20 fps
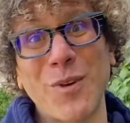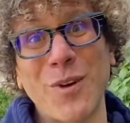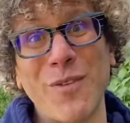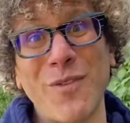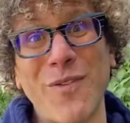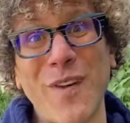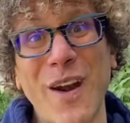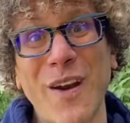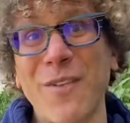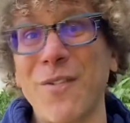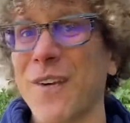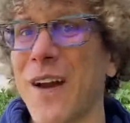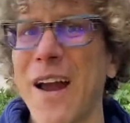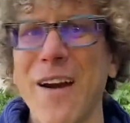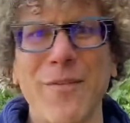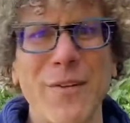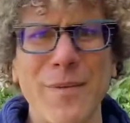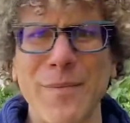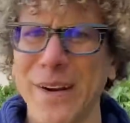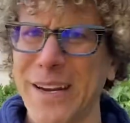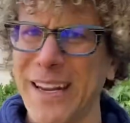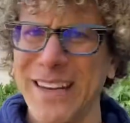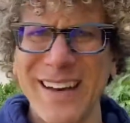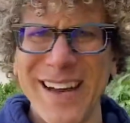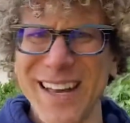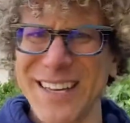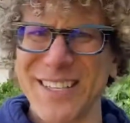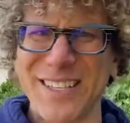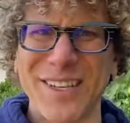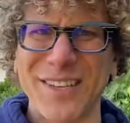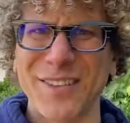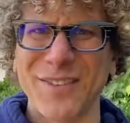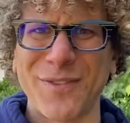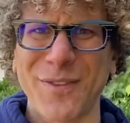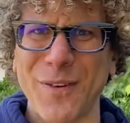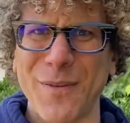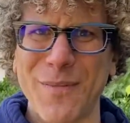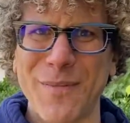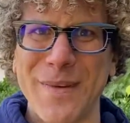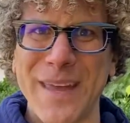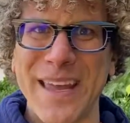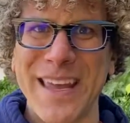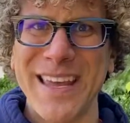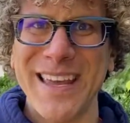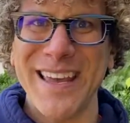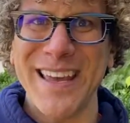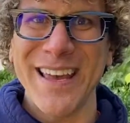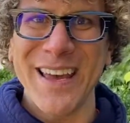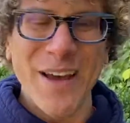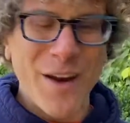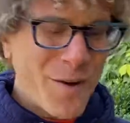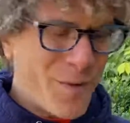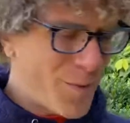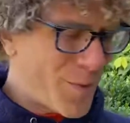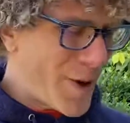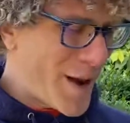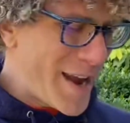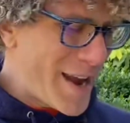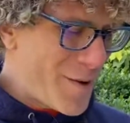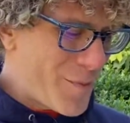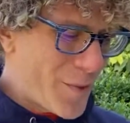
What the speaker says: fair for everybody, not just for me, right?